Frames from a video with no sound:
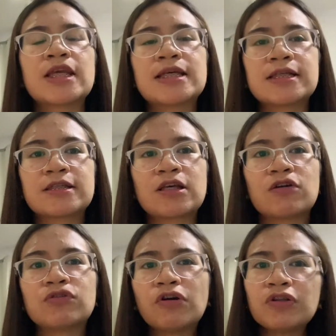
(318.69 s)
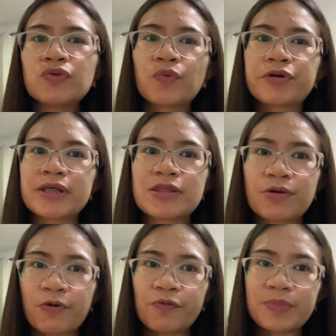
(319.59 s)
So don't worry
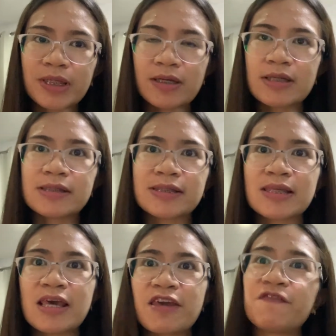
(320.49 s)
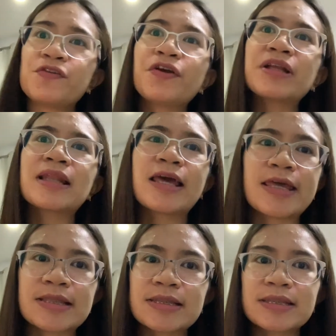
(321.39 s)
though, because if your
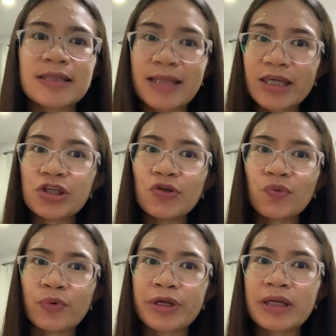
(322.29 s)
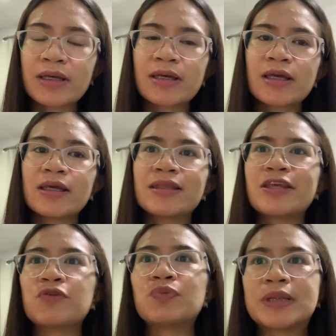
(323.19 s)
clients like your work,
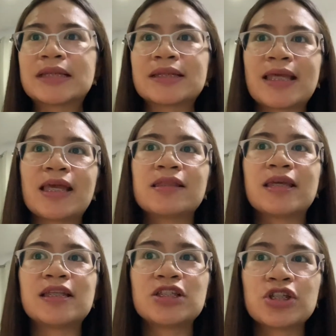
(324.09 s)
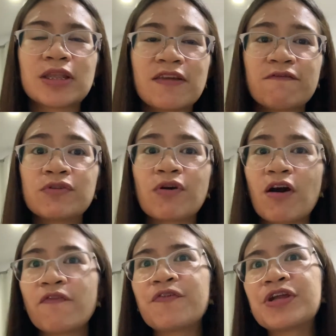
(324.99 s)
they will take the initiative to
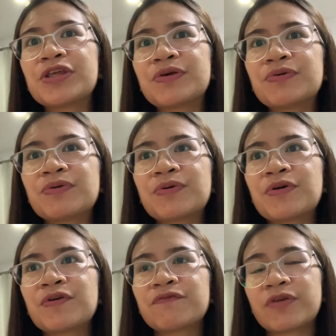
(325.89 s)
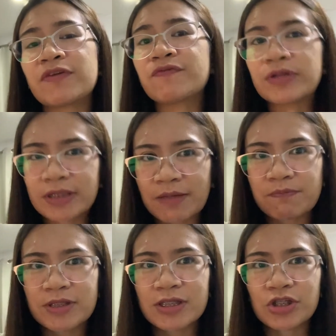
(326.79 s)
offer you for a full-time
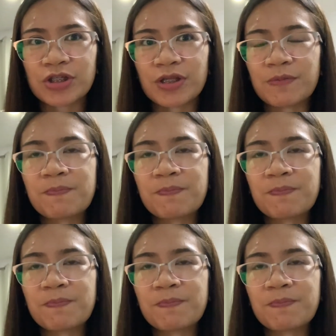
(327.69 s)
position.